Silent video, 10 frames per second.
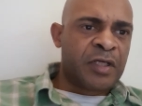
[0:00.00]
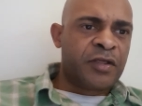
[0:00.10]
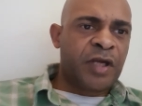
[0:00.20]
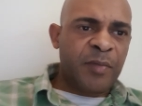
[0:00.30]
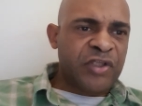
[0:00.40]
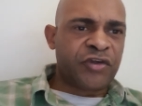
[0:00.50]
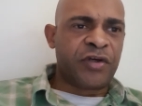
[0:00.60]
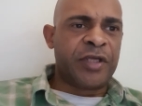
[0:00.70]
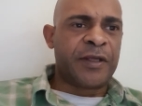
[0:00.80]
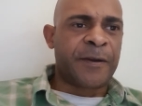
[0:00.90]
Number
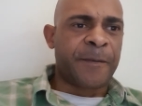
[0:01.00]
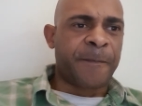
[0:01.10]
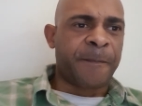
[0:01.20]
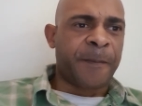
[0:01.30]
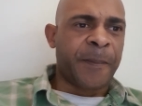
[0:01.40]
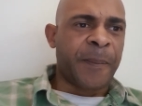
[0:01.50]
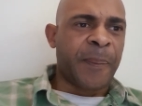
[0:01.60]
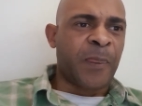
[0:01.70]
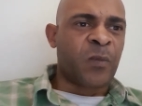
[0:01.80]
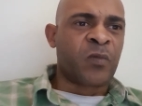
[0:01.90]
3.
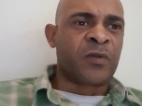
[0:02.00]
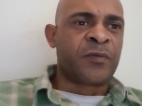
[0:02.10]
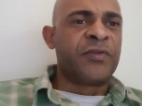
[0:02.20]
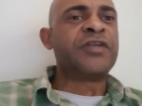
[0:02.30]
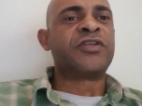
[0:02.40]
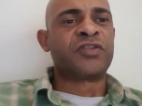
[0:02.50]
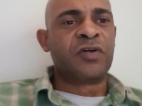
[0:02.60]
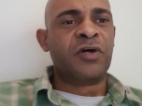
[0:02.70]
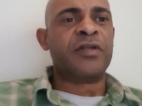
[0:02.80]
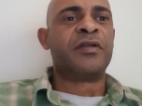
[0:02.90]
This is
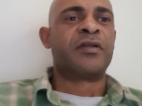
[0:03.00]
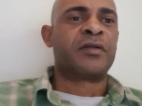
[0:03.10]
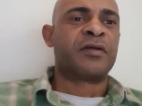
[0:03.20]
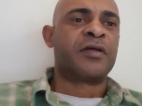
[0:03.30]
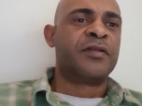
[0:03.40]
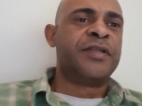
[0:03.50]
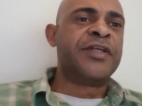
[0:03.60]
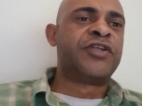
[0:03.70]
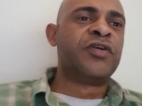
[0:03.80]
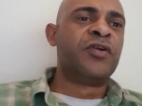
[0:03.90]
good.
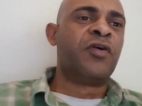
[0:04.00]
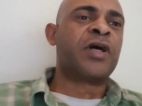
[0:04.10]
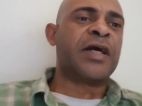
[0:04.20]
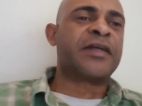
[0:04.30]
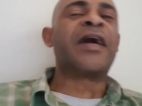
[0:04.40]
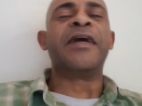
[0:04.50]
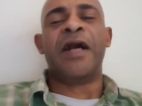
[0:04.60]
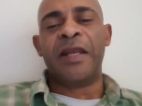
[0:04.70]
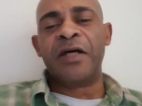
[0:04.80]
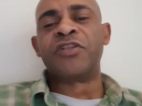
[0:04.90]
Did you know that
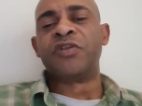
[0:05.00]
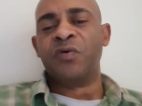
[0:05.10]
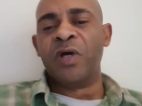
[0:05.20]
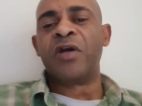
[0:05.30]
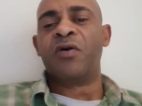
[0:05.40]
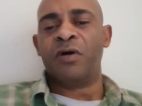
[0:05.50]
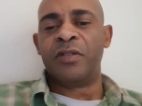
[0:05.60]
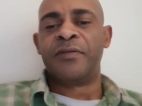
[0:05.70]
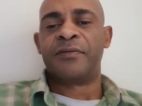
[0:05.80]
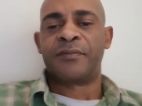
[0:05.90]
Guyana is doing good?